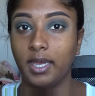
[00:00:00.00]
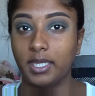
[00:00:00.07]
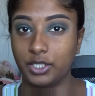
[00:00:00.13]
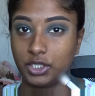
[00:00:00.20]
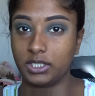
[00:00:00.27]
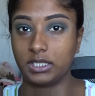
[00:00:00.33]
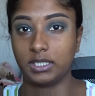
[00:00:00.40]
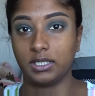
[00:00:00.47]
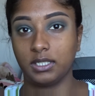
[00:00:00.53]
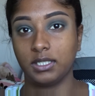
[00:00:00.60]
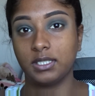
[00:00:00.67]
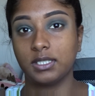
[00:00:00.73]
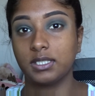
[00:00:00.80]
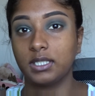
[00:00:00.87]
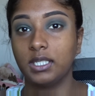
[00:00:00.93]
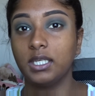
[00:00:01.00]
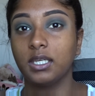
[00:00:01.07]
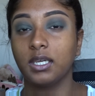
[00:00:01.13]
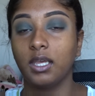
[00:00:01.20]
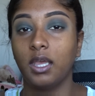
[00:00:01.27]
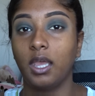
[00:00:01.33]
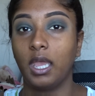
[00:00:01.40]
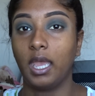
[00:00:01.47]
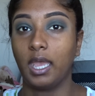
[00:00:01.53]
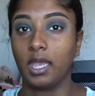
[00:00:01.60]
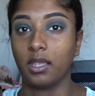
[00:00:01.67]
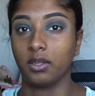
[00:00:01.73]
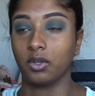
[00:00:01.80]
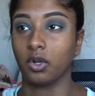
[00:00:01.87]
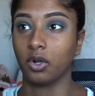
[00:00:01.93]
she's Indian Sikh,
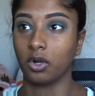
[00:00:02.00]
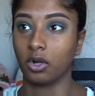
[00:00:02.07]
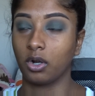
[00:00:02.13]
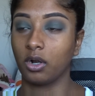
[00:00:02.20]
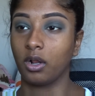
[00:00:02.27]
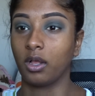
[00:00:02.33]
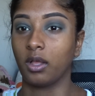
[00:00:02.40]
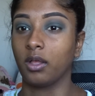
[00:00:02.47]
and her